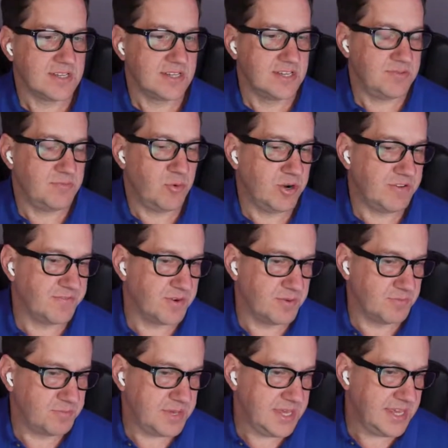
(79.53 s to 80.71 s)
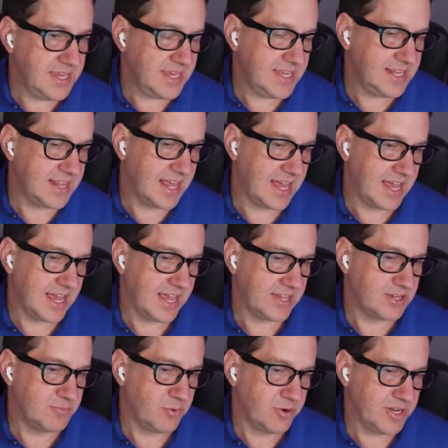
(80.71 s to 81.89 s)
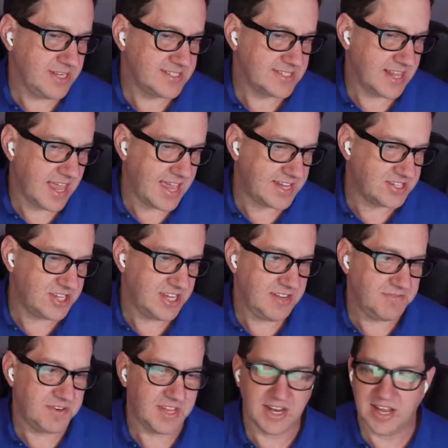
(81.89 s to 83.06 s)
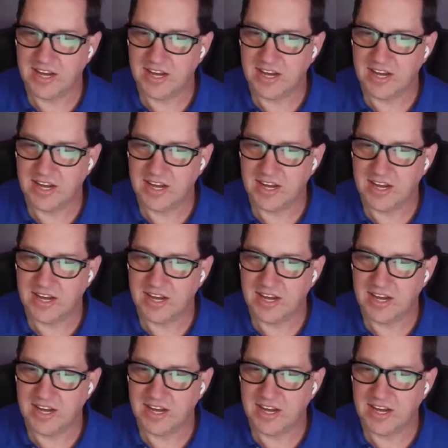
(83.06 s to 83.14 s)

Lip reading: good morning from B Eli. Good morning / evening.